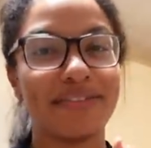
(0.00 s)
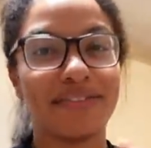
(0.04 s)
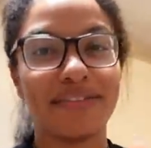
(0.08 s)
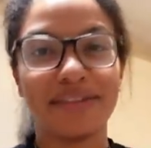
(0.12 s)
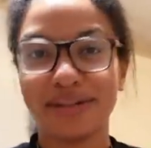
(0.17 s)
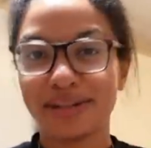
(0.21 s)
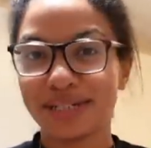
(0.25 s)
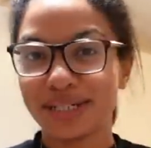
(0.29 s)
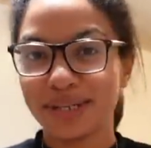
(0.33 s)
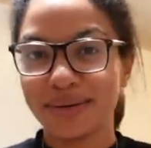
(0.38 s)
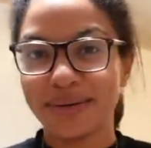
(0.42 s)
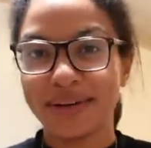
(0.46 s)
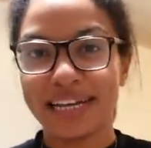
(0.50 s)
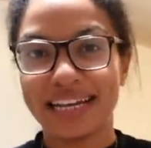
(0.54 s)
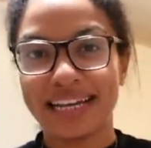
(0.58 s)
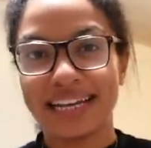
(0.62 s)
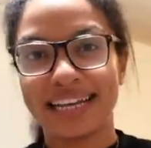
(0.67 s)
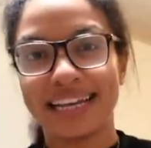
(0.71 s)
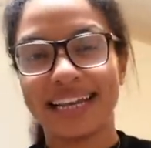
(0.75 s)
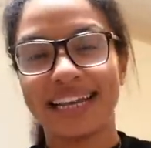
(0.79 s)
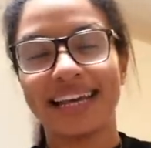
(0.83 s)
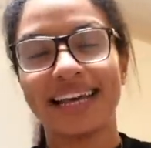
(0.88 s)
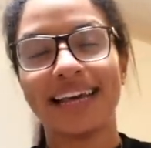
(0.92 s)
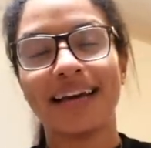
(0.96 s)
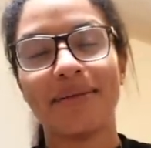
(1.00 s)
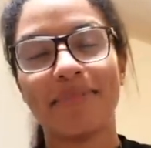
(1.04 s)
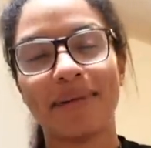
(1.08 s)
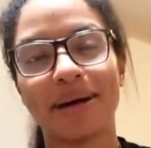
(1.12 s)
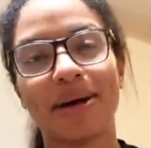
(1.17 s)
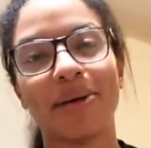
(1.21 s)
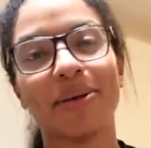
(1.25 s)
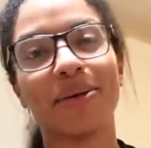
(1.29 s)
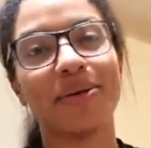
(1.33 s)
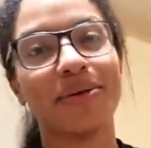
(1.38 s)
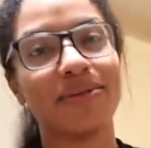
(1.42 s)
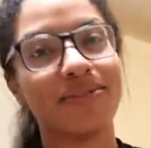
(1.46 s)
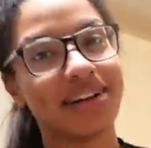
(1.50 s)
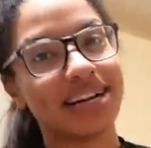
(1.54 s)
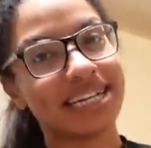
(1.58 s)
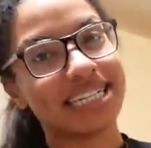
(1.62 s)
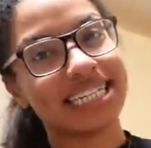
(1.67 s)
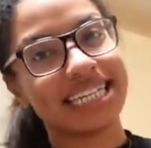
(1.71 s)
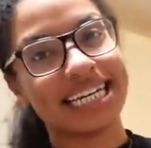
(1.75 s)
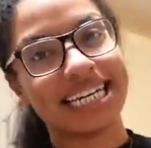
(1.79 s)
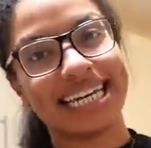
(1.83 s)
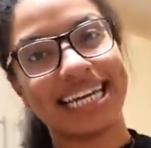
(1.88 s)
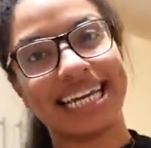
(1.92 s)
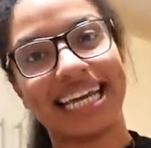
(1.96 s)
filled you in about
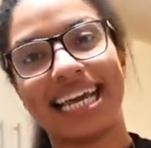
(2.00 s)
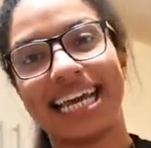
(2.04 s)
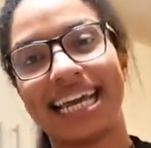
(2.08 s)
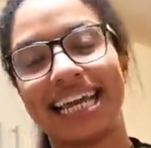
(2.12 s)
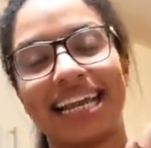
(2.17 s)
already